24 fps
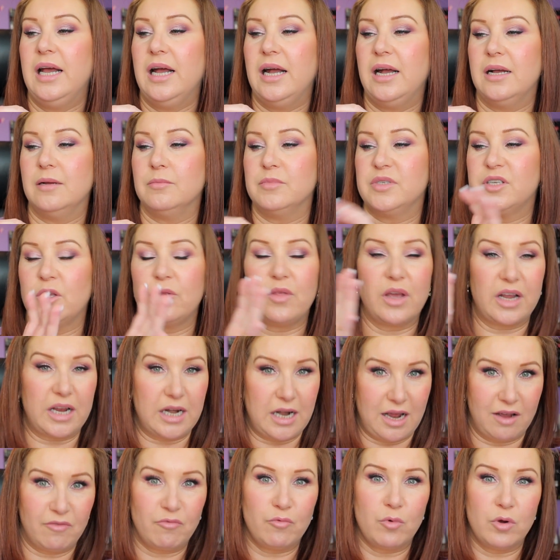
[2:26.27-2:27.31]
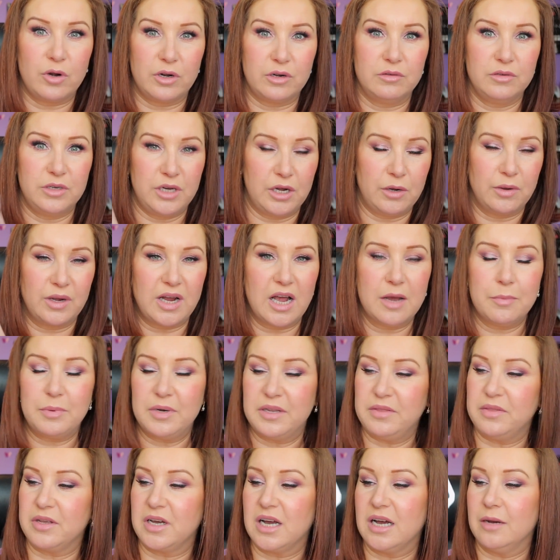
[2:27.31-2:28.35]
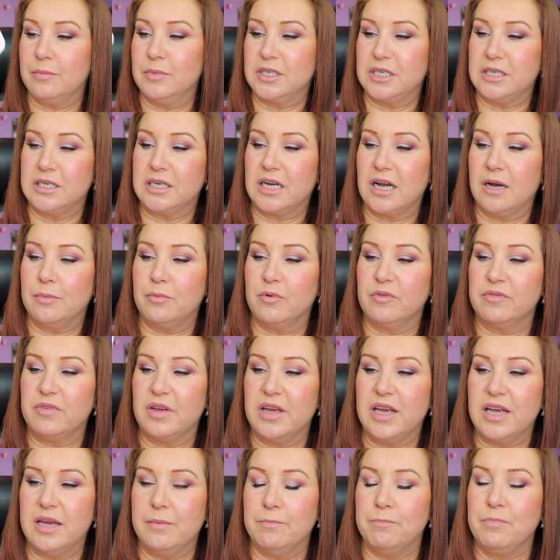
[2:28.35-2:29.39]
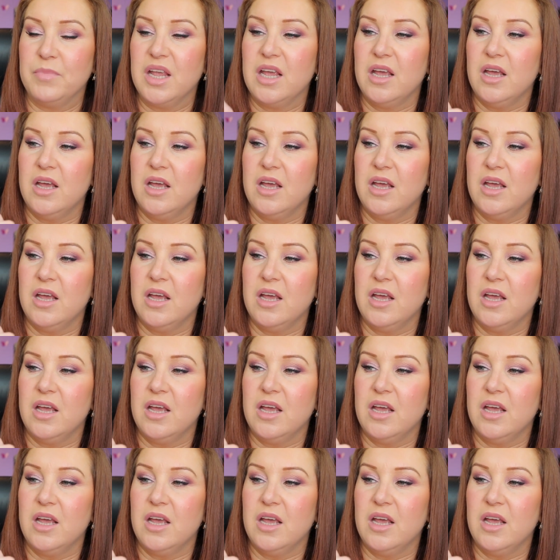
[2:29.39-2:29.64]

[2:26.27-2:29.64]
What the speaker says: so that I can have one, you know, a couple in the cupboard and a couple for him.